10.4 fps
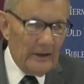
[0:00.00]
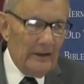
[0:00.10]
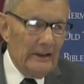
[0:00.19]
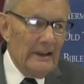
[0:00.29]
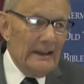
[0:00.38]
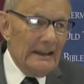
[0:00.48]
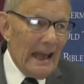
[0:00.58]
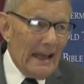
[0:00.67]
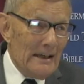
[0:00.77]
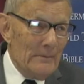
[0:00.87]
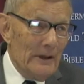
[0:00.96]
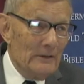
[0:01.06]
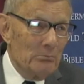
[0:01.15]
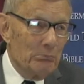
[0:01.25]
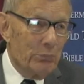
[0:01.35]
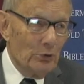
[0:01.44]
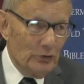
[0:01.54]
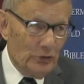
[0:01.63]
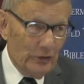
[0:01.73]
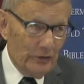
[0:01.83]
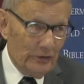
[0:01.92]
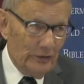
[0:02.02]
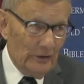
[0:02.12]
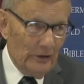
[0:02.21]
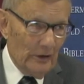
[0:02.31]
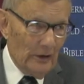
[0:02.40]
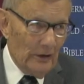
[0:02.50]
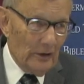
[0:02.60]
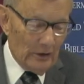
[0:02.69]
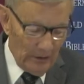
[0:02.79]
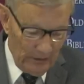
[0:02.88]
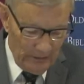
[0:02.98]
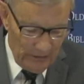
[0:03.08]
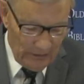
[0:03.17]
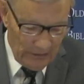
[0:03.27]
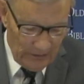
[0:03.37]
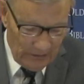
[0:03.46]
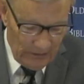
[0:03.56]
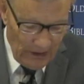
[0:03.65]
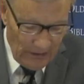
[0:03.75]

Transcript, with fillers: the inanimate bushes could you could